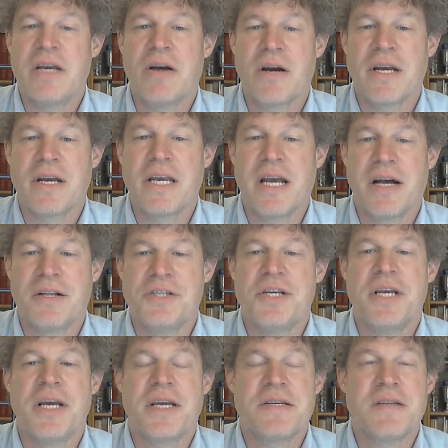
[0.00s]
archaeology
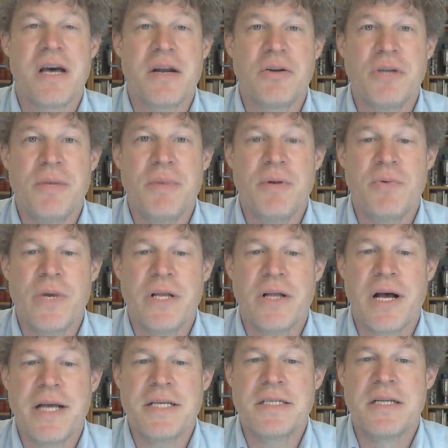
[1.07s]
has not only been
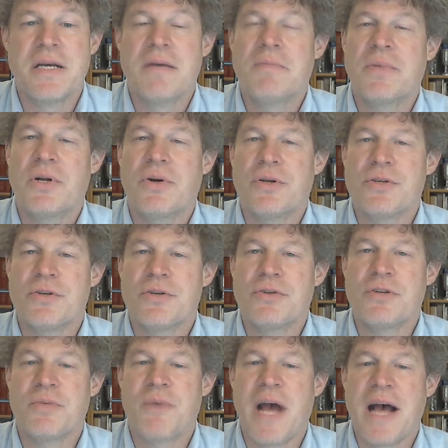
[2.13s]
realized, but also
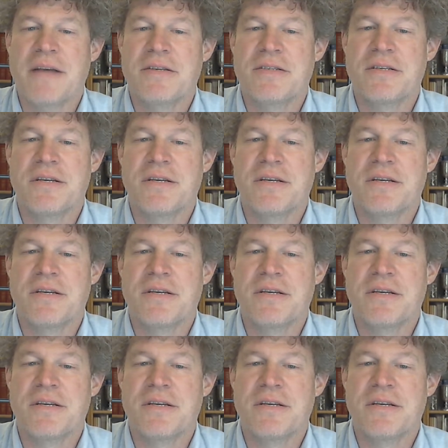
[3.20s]
surpassed.